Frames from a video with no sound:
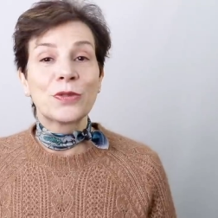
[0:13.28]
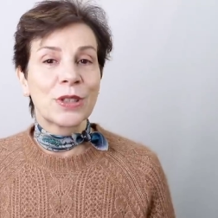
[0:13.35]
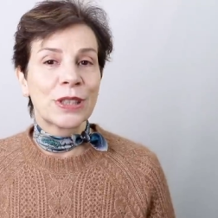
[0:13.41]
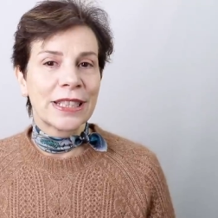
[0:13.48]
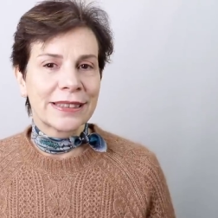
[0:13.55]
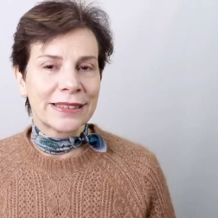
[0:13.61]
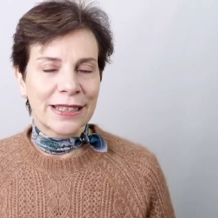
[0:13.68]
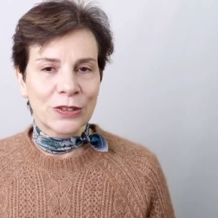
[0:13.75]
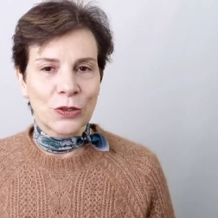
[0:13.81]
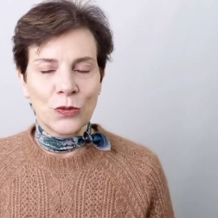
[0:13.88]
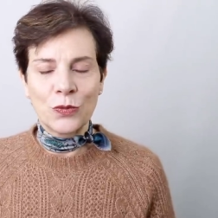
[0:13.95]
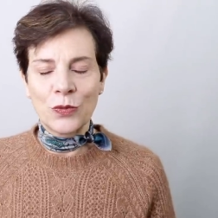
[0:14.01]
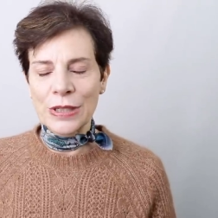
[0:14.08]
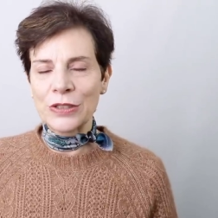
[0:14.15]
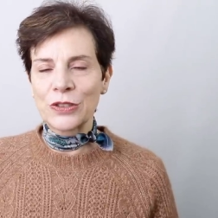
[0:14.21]
forget that
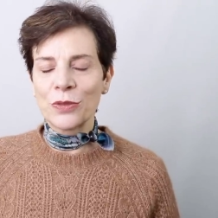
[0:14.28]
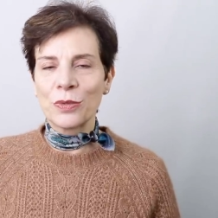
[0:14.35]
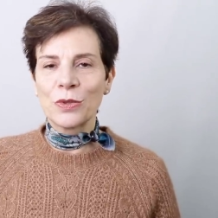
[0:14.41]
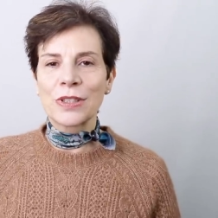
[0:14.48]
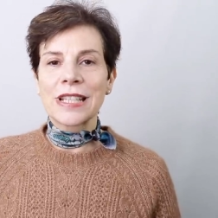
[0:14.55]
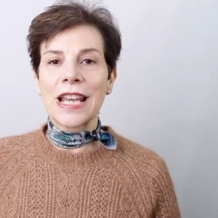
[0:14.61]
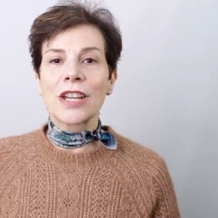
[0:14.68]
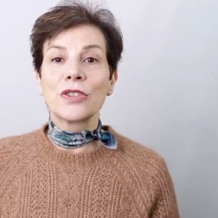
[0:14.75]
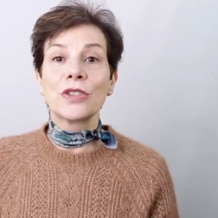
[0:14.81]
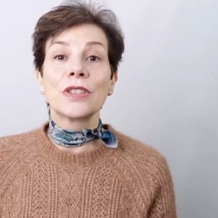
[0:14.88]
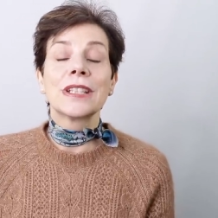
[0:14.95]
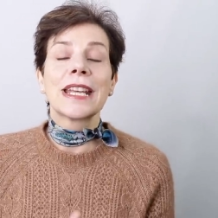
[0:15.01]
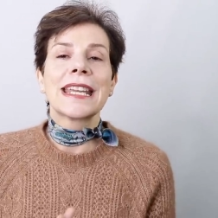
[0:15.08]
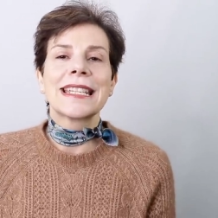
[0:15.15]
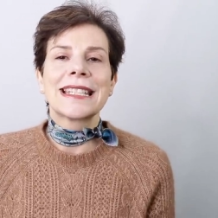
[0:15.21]
winter boots are
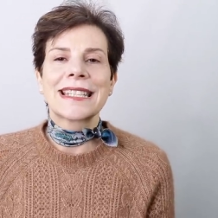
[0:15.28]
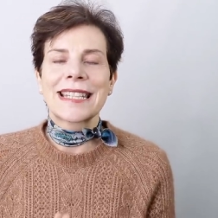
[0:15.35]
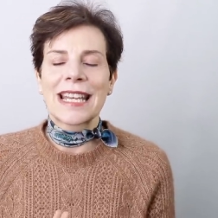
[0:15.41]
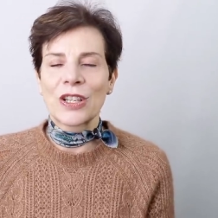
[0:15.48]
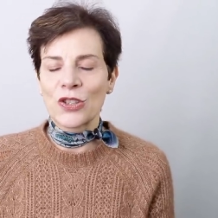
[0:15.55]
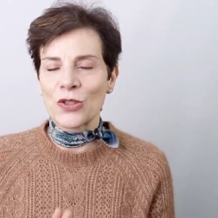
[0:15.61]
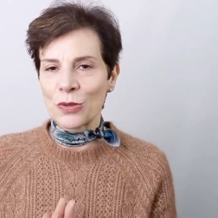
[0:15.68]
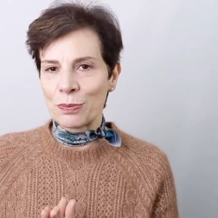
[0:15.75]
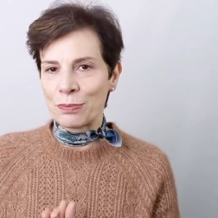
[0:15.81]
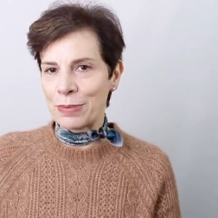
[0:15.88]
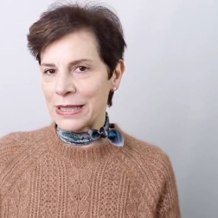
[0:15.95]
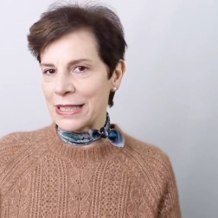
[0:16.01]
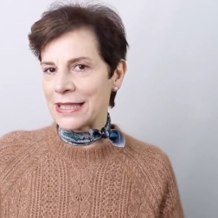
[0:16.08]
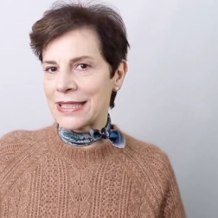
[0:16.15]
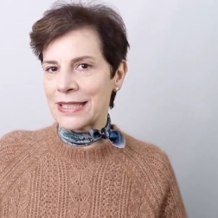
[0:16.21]
an essential
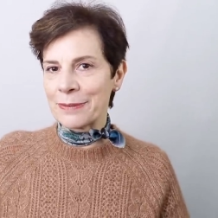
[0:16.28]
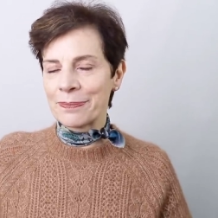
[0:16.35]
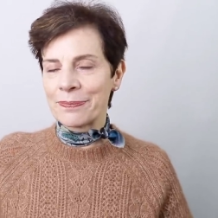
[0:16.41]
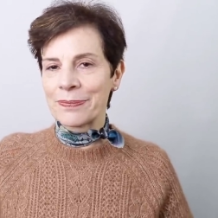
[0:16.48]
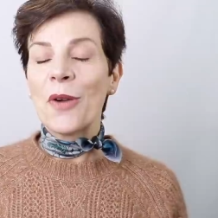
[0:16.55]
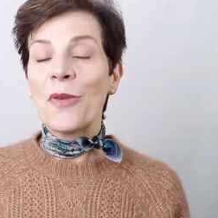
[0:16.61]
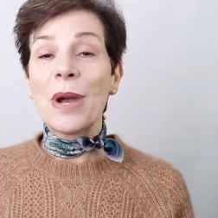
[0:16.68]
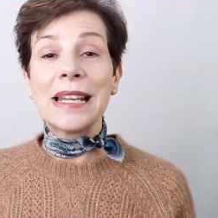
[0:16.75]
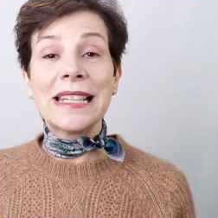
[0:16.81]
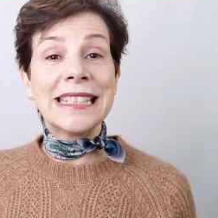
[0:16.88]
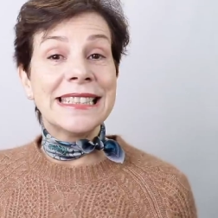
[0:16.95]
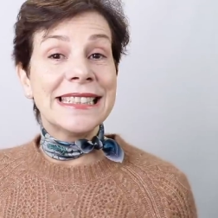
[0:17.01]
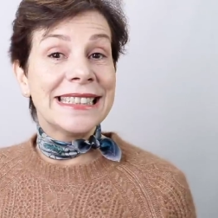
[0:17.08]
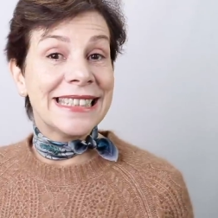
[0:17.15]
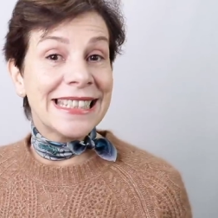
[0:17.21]
piece. Well,
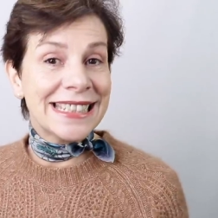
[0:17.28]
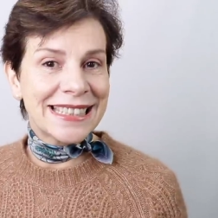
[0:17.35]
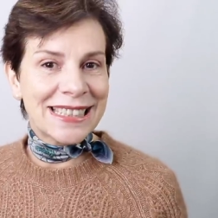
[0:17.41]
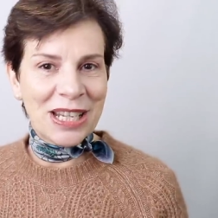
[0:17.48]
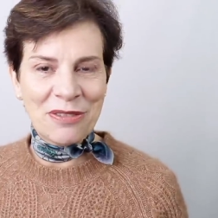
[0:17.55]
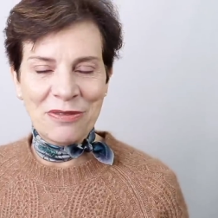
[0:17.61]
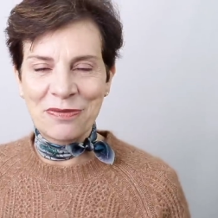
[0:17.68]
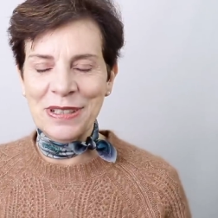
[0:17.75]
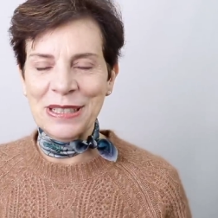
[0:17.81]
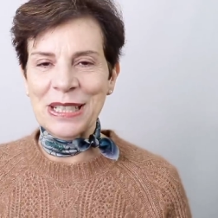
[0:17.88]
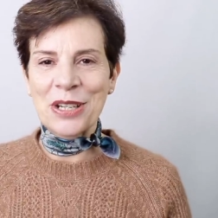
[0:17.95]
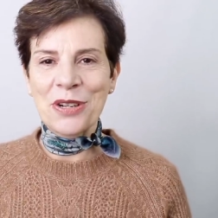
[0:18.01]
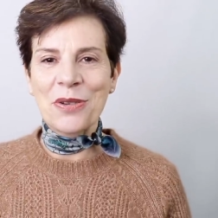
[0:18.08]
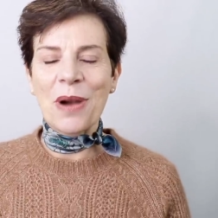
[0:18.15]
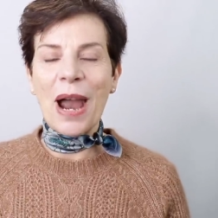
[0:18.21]
in this
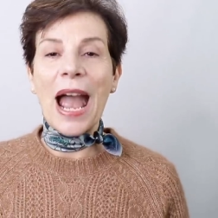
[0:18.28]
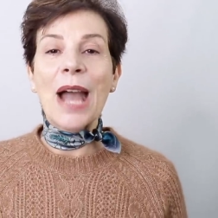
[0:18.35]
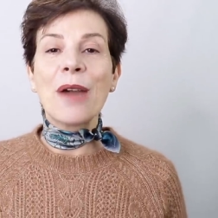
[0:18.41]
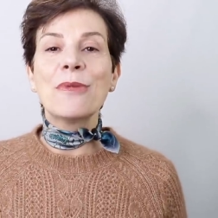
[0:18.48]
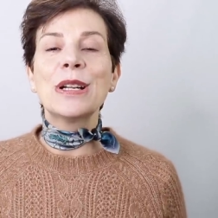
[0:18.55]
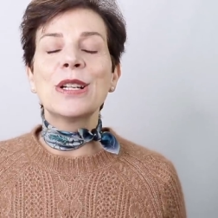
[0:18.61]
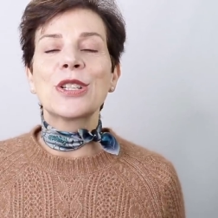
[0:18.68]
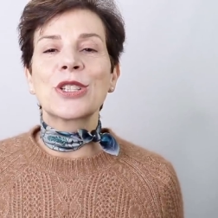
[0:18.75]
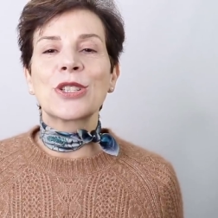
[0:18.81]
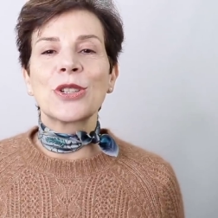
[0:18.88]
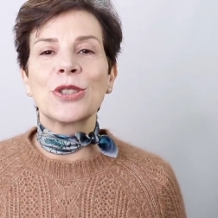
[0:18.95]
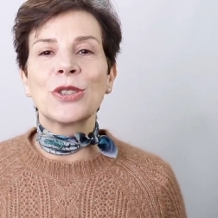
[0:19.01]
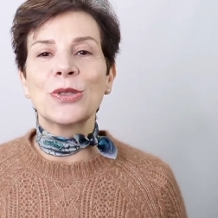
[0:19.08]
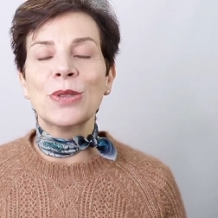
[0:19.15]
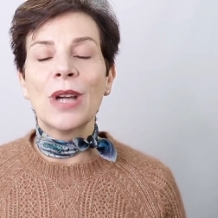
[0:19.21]
video, I will show
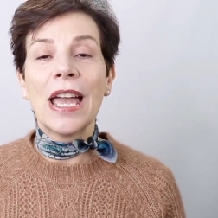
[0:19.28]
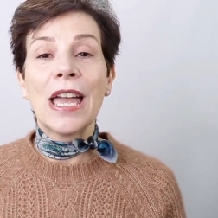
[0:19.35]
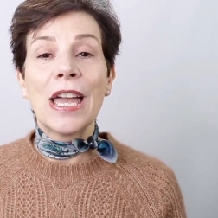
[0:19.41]
you